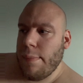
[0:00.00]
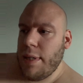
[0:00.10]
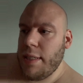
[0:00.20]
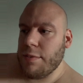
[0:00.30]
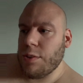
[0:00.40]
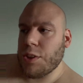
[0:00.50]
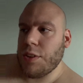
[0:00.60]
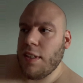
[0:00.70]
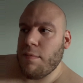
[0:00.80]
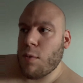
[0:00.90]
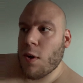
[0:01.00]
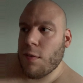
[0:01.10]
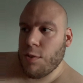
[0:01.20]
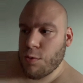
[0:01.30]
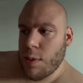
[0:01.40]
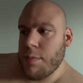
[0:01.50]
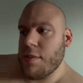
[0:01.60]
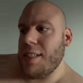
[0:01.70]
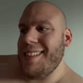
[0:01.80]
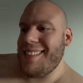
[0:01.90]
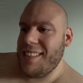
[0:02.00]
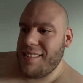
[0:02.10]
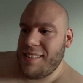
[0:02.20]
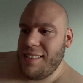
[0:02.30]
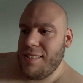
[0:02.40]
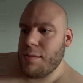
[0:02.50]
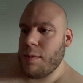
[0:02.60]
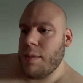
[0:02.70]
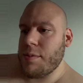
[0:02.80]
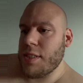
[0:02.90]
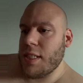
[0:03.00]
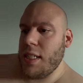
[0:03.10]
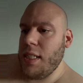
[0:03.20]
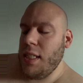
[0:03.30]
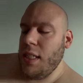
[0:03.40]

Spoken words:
And of course, you have Marvel's website, DC's website.